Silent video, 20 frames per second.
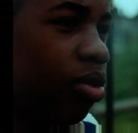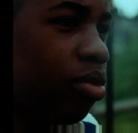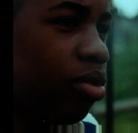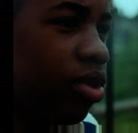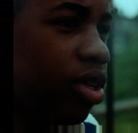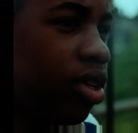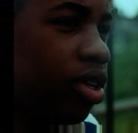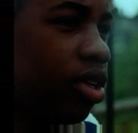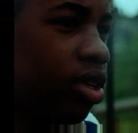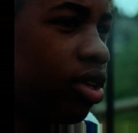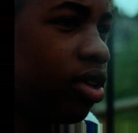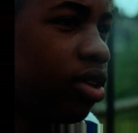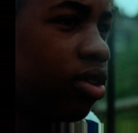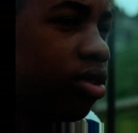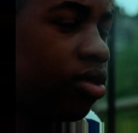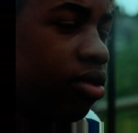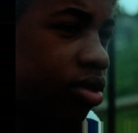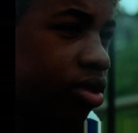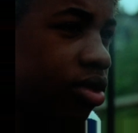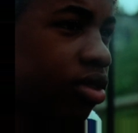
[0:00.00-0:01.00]
really bad, you
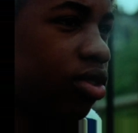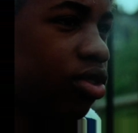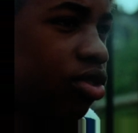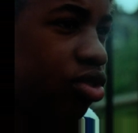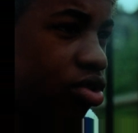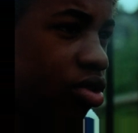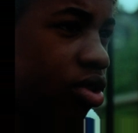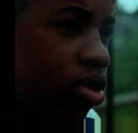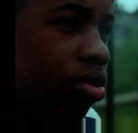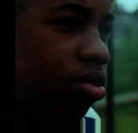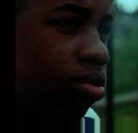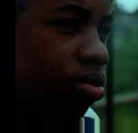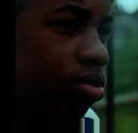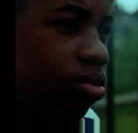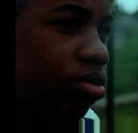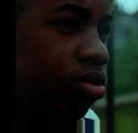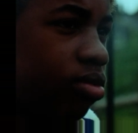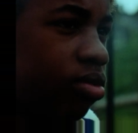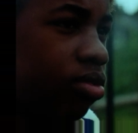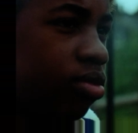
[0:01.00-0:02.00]
know, burns and sure. scar and
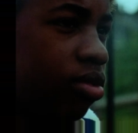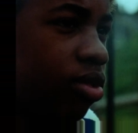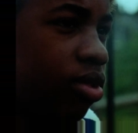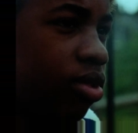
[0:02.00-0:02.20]
everything.